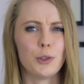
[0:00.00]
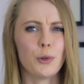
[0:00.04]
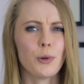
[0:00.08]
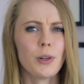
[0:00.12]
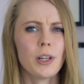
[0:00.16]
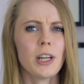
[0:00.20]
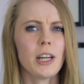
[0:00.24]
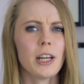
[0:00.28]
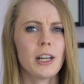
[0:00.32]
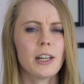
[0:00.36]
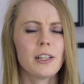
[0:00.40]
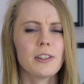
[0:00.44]
Do you
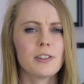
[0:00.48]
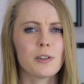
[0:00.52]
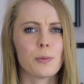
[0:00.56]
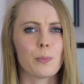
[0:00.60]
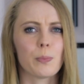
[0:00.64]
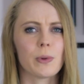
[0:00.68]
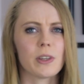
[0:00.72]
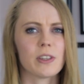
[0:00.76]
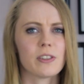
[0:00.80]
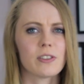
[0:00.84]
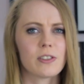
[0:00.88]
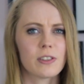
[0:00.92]
need it to
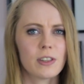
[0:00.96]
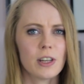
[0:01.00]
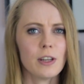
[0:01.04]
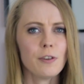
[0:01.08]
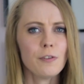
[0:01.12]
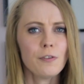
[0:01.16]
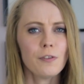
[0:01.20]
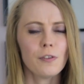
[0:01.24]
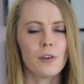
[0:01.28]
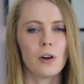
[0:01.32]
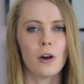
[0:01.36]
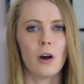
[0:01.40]
be
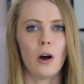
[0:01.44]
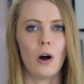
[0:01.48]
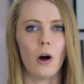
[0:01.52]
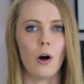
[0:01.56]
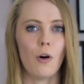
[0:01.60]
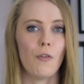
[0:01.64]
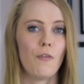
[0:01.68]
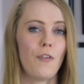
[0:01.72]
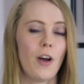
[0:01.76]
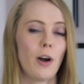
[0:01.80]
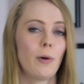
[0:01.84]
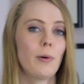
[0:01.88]
stiff
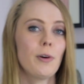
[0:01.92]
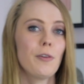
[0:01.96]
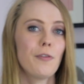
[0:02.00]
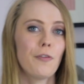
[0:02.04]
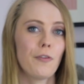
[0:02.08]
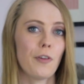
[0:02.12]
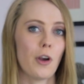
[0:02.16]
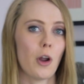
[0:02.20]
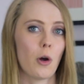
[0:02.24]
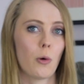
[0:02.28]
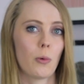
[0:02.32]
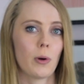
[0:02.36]
or very
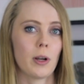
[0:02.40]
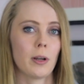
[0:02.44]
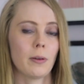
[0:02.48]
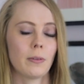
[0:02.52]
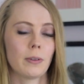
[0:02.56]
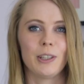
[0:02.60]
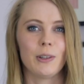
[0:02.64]
flowy?